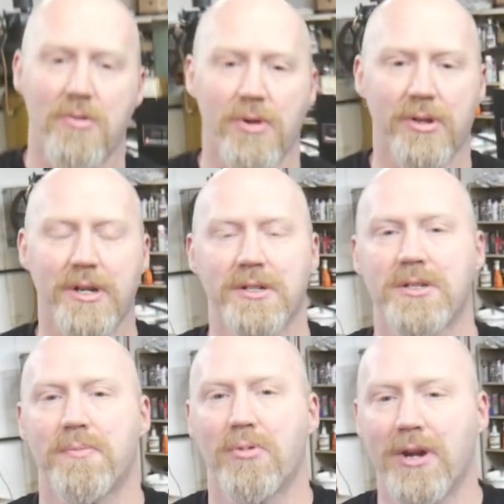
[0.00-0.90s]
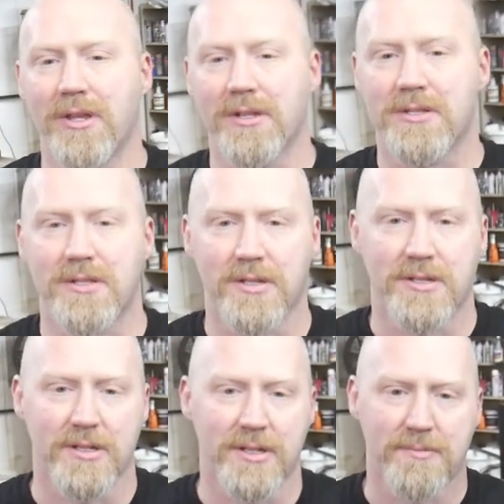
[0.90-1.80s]
really just to bring this
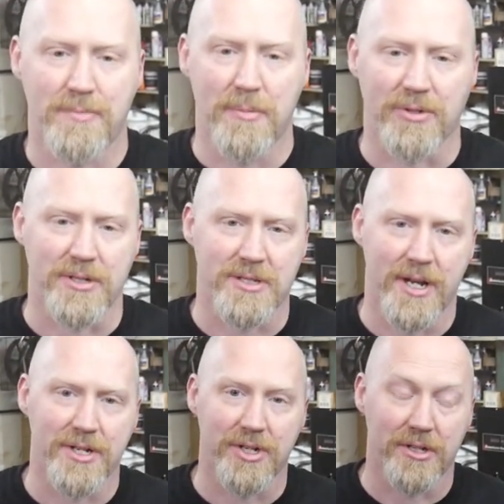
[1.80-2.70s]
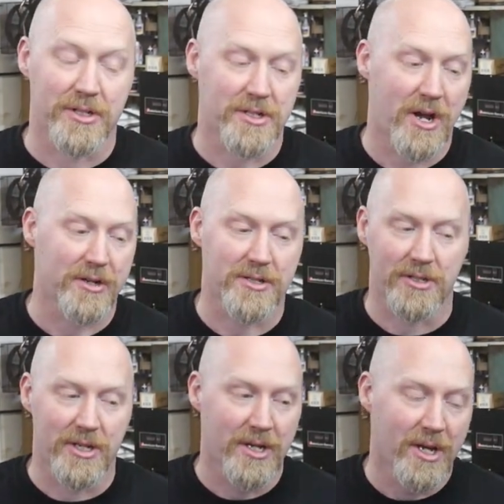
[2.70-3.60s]
to people's attention, because
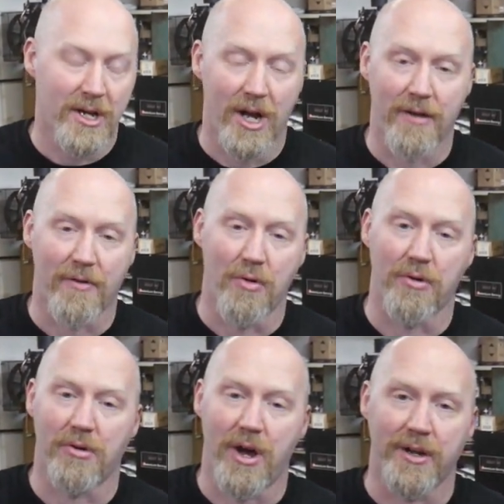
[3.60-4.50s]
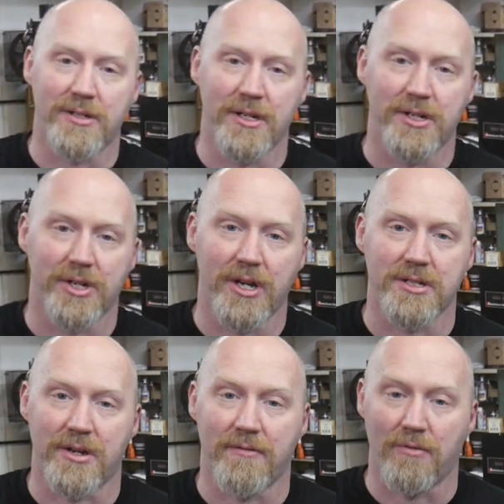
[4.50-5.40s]
honestly, I've owned a lot of
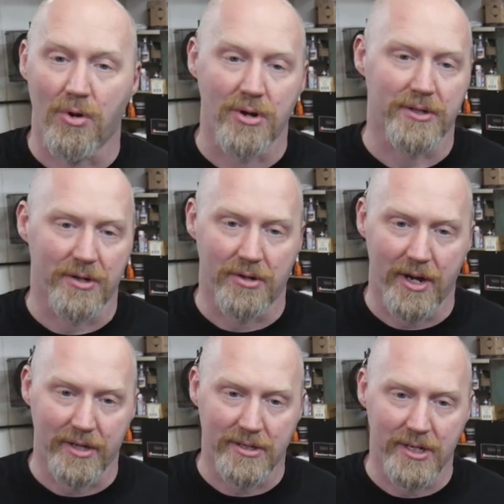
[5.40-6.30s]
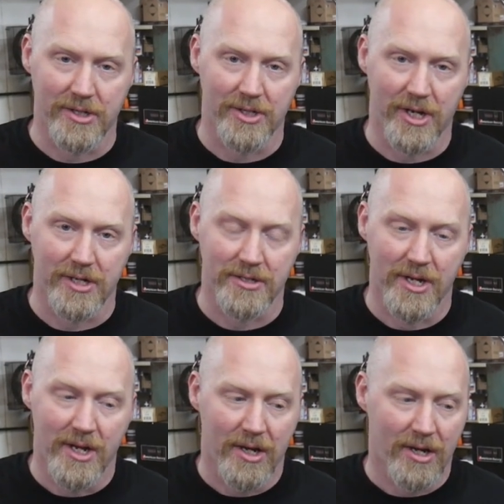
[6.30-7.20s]
TJs, I've worked on a lot of TJs,
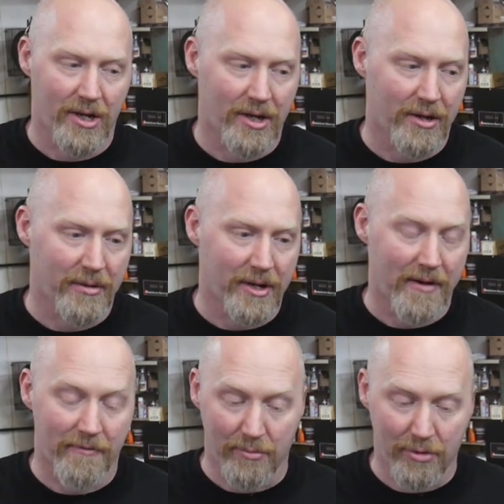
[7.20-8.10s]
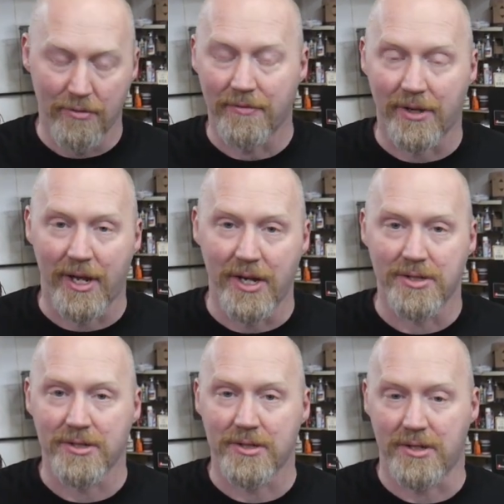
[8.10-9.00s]
and I've removed the
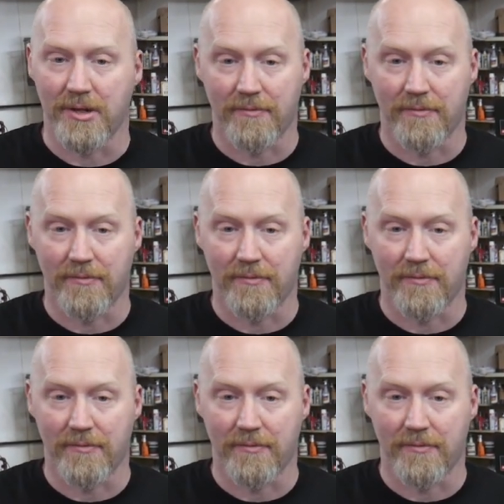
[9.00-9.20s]
cages